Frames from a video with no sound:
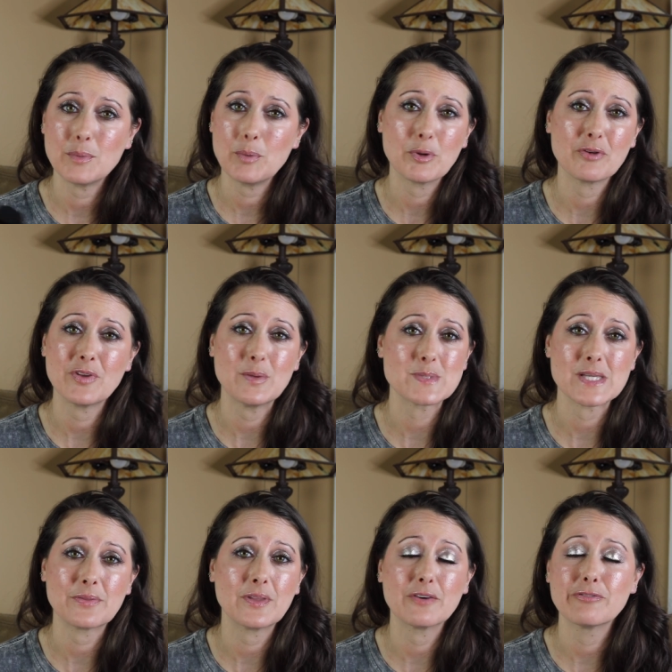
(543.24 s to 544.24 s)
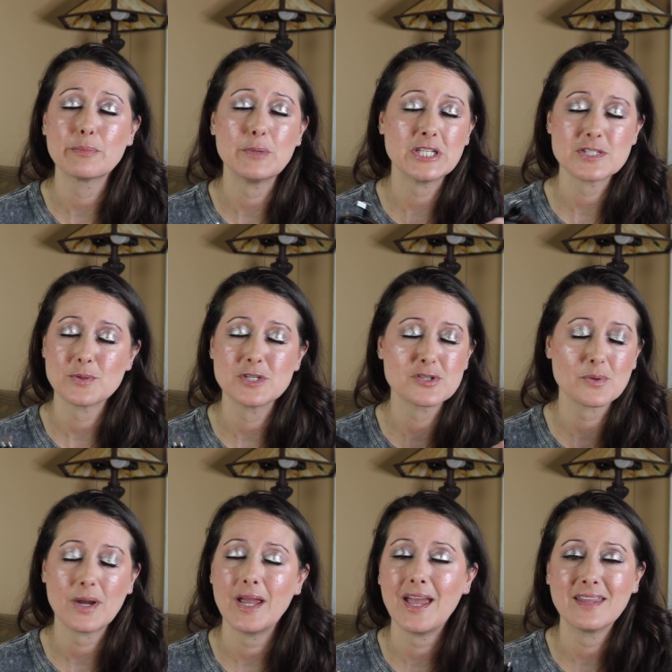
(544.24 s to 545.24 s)
be perfumes out there for me to
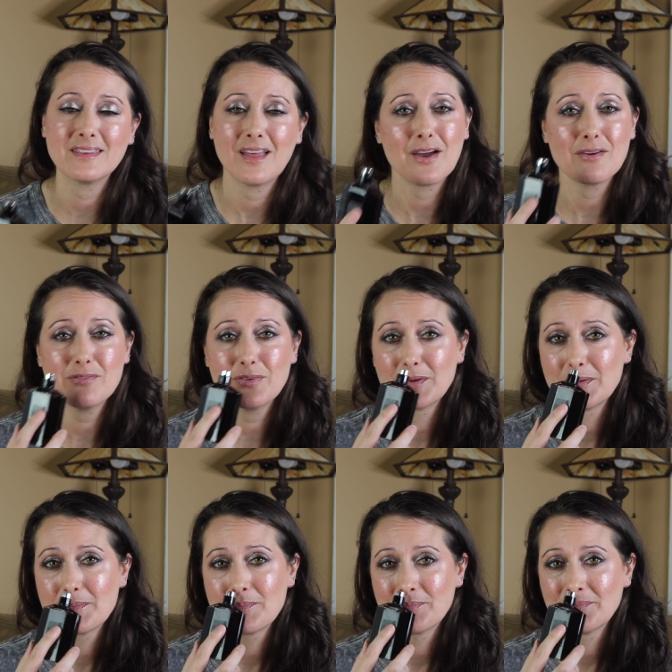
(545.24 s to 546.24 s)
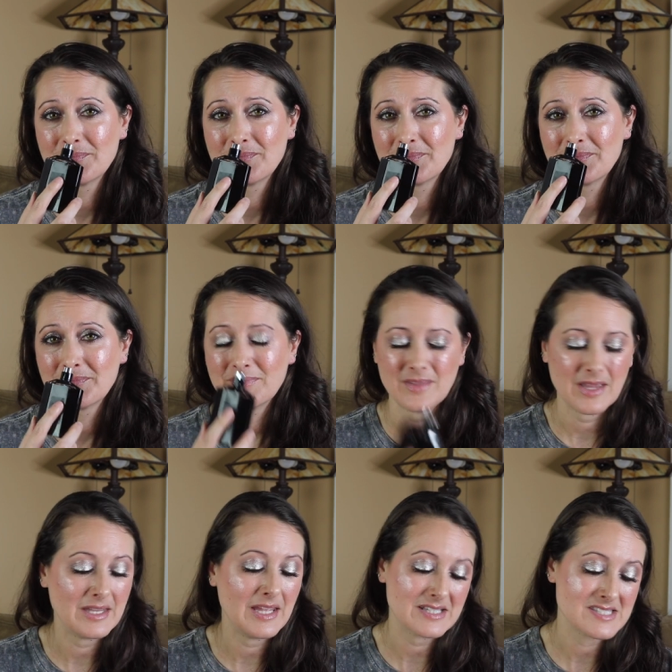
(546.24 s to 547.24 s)
enjoy and love.
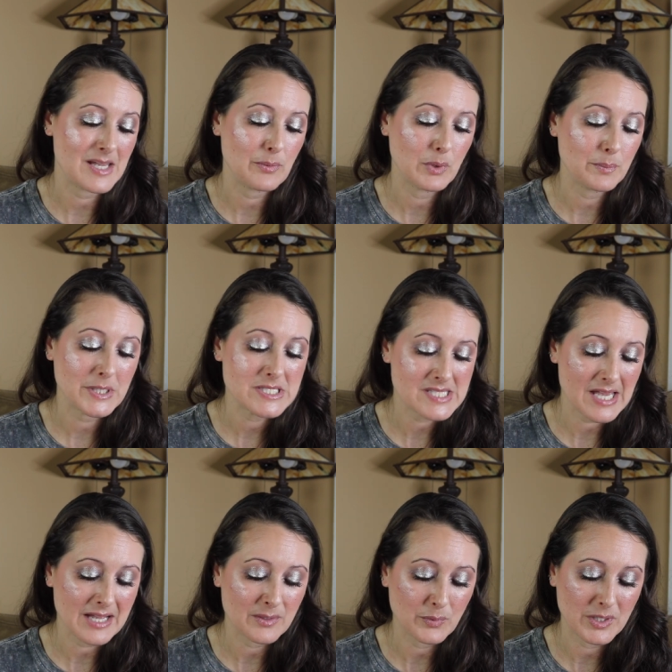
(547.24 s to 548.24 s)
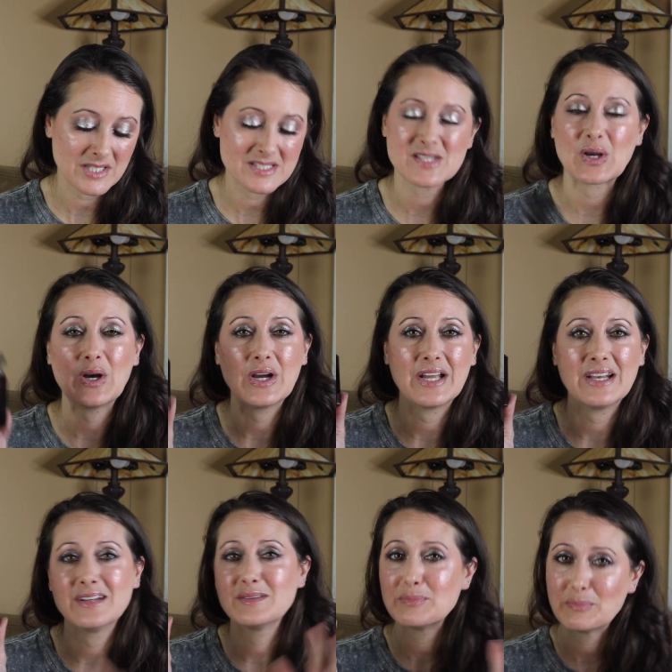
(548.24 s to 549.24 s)
And yes, I will be sad when it's
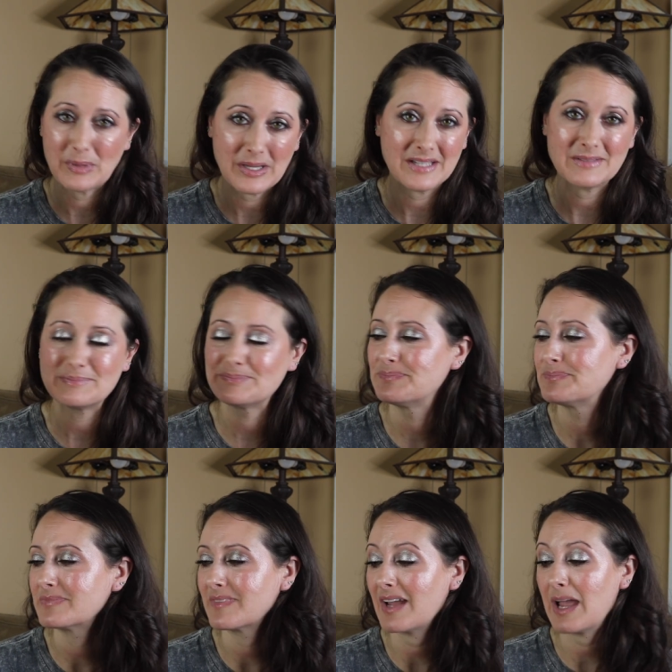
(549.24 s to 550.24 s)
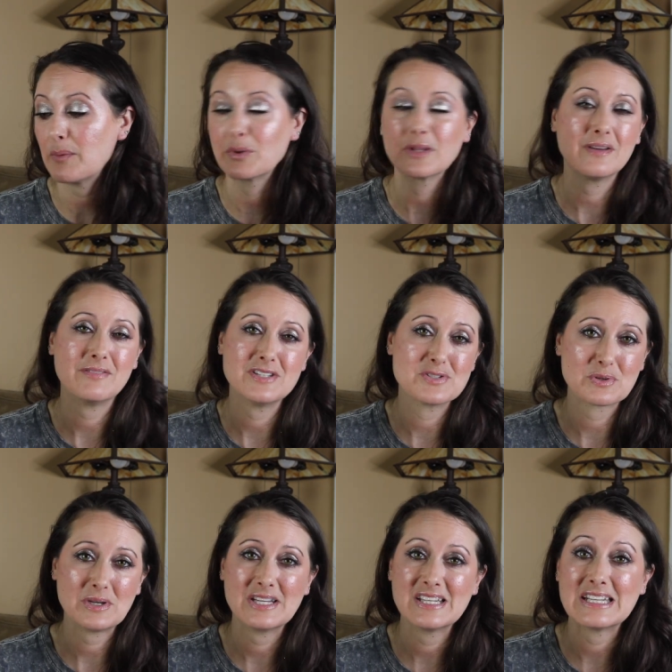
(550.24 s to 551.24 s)
gone, but I will have
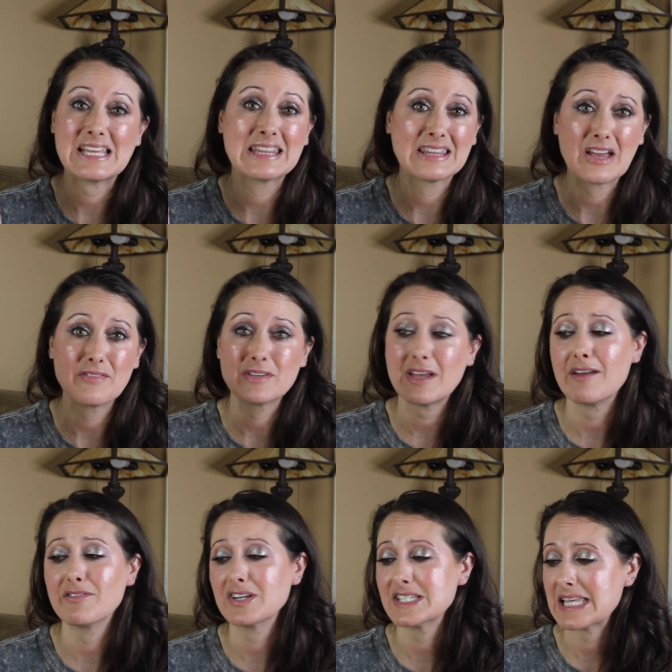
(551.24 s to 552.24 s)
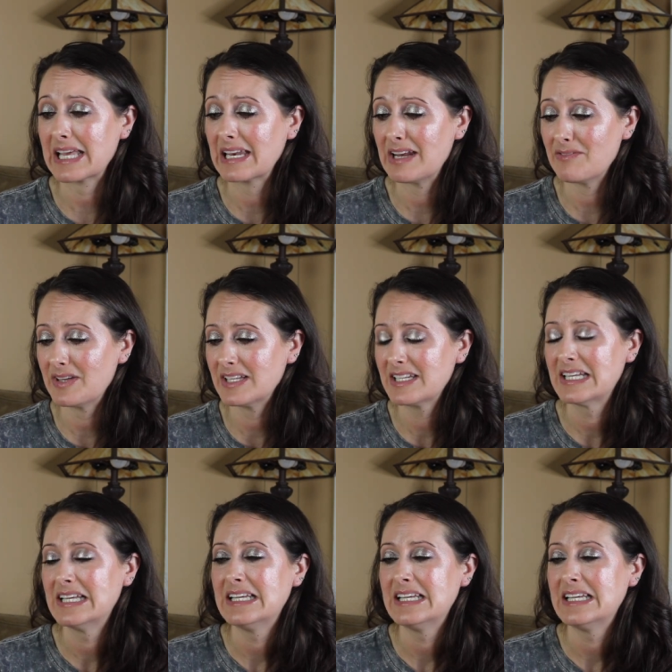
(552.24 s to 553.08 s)
enjoyed it and loved every second of it.